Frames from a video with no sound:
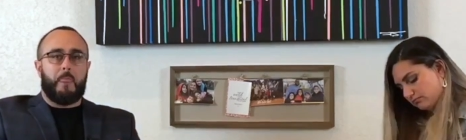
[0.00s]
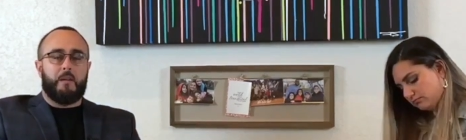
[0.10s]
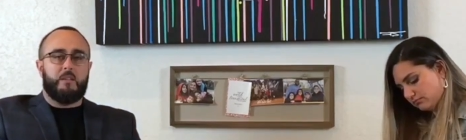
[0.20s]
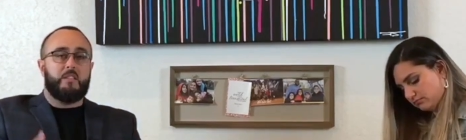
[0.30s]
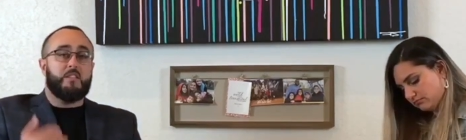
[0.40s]

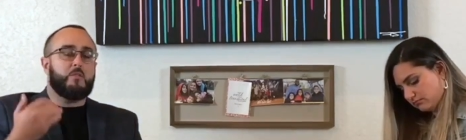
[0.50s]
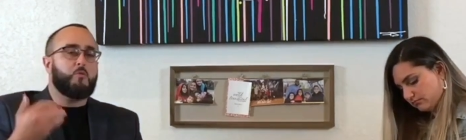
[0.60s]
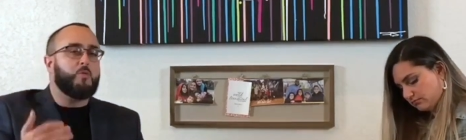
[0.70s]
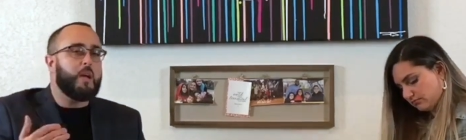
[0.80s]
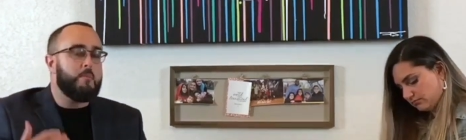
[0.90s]
Speaker 1: This is a
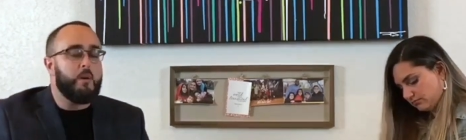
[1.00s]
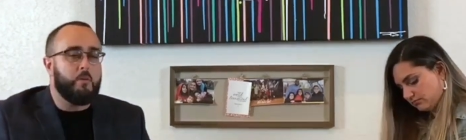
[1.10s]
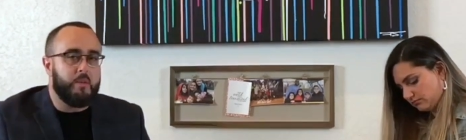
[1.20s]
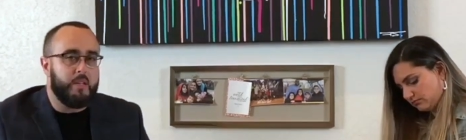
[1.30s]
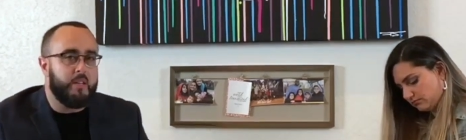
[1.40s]
great
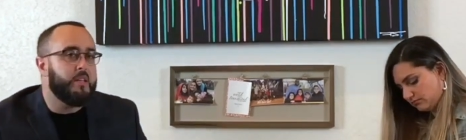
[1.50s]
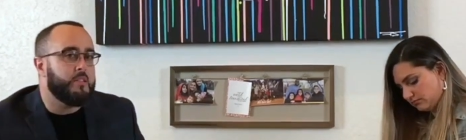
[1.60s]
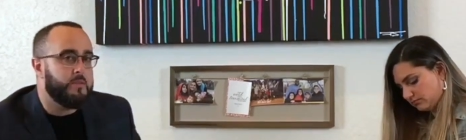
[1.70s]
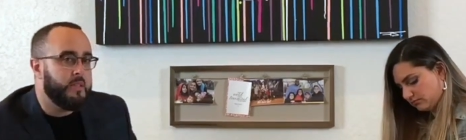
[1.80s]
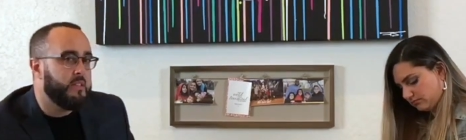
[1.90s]
moment in
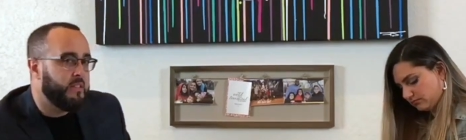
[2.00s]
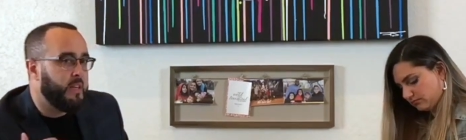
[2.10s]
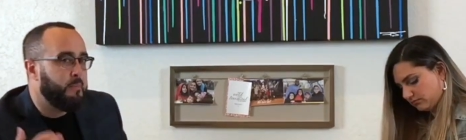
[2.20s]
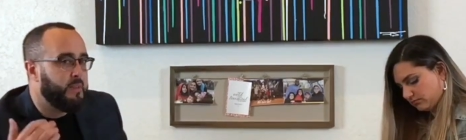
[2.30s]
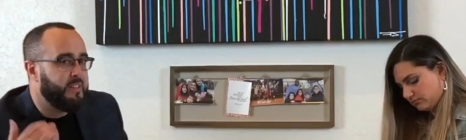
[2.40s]
history to
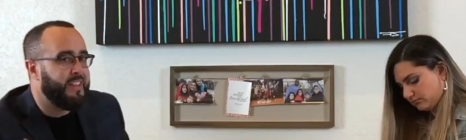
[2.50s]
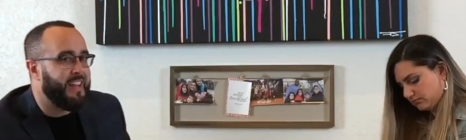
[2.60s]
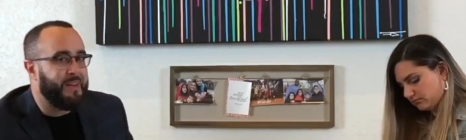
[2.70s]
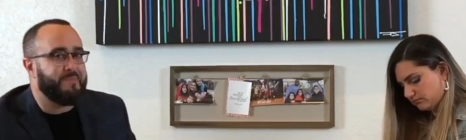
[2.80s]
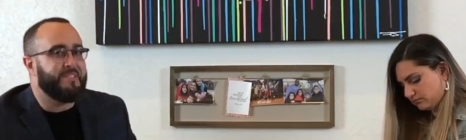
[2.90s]
step into that
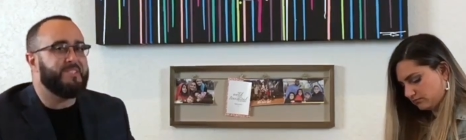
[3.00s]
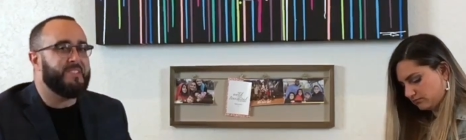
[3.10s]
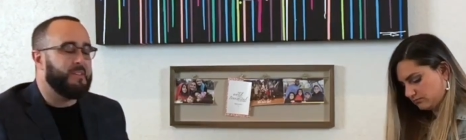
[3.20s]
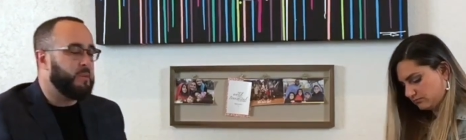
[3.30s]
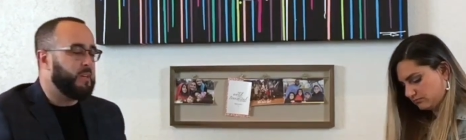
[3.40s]

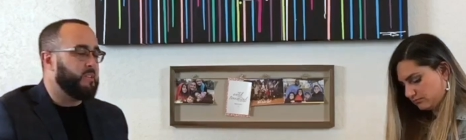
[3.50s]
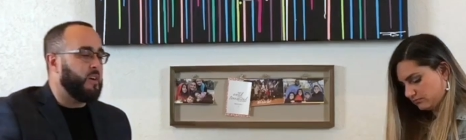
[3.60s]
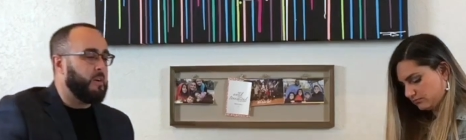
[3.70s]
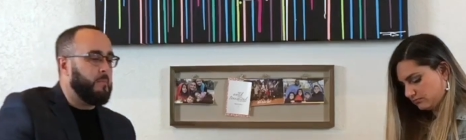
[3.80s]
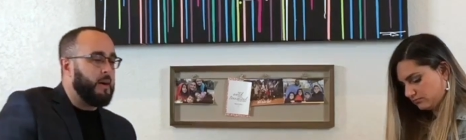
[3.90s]
opportunity. We're going to
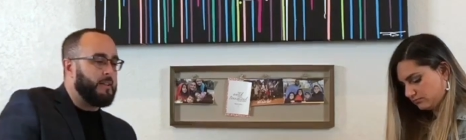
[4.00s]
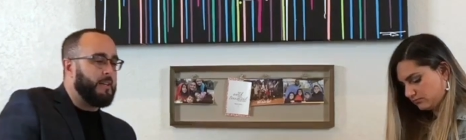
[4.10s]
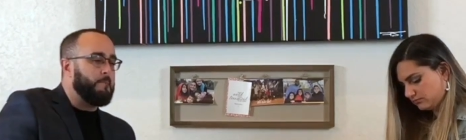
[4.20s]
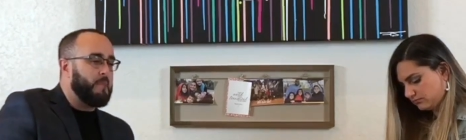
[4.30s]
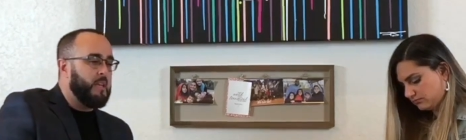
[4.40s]
talk about
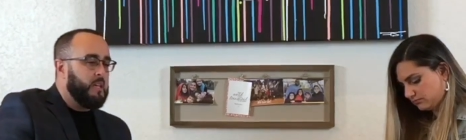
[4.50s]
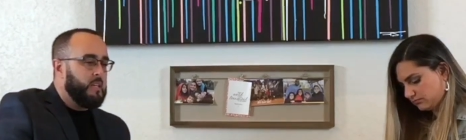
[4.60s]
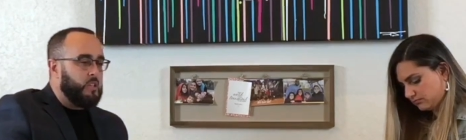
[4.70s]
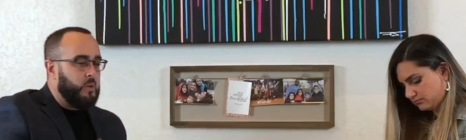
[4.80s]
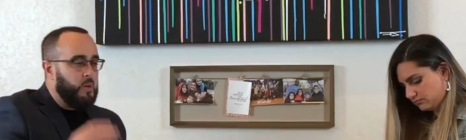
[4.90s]
that.
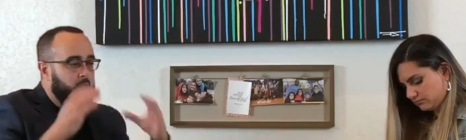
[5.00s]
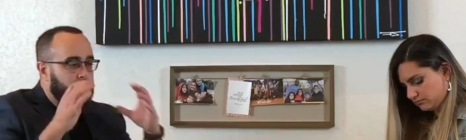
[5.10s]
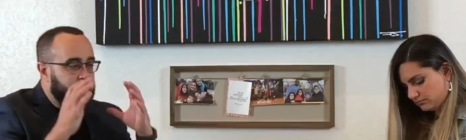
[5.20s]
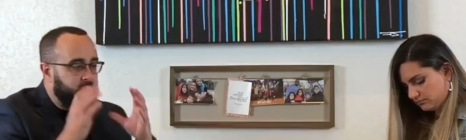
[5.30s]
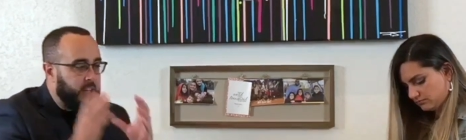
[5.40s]
So
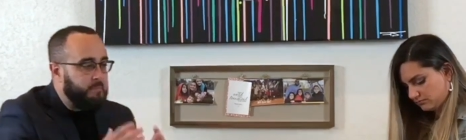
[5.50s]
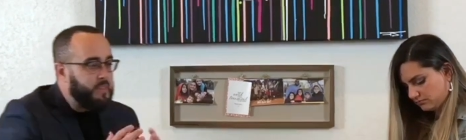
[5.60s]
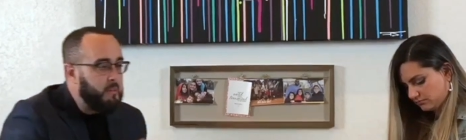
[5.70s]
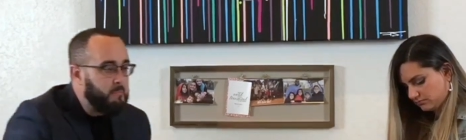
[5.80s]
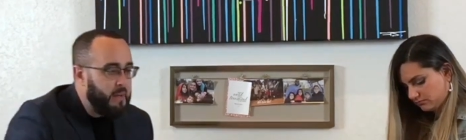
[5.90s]

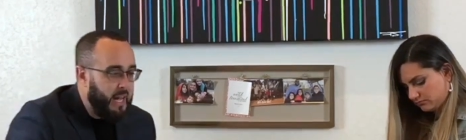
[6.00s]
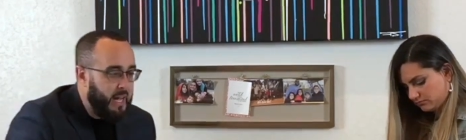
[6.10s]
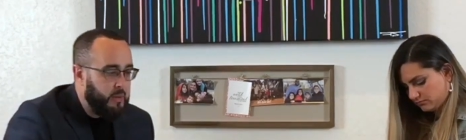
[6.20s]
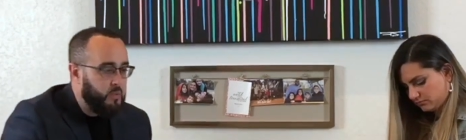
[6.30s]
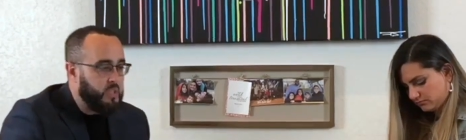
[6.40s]
something
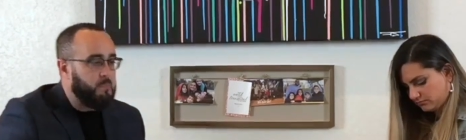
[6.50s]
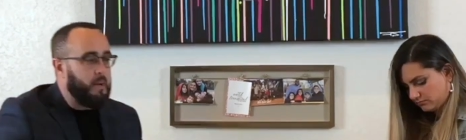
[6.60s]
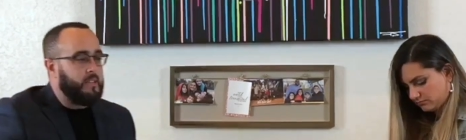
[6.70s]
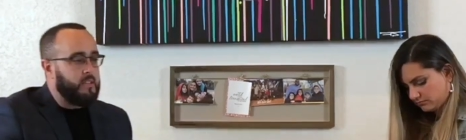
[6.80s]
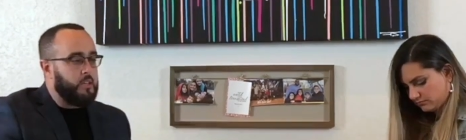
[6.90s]
bad was
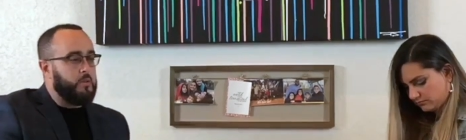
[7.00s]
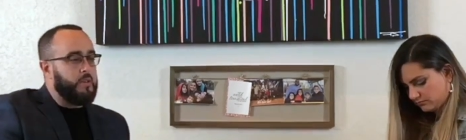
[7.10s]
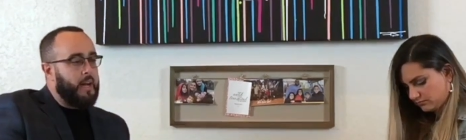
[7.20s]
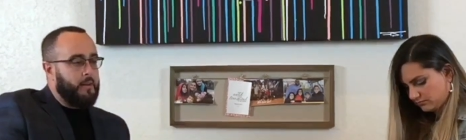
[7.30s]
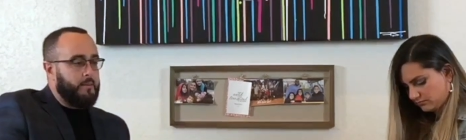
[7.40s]
about to go
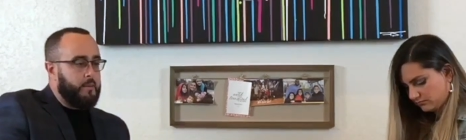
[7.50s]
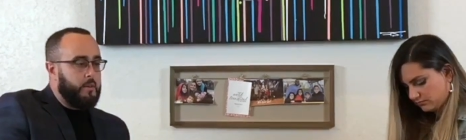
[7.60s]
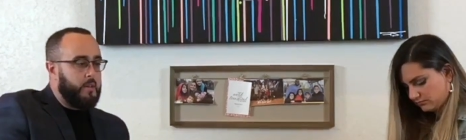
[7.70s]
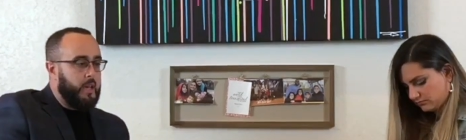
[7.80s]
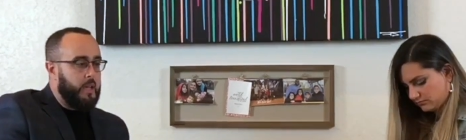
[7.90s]
down,
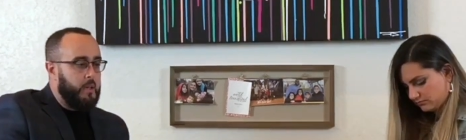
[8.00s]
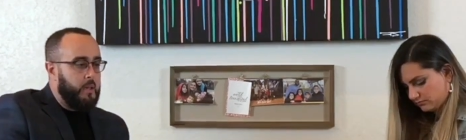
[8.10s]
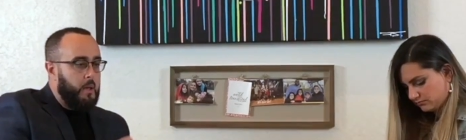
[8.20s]
okay?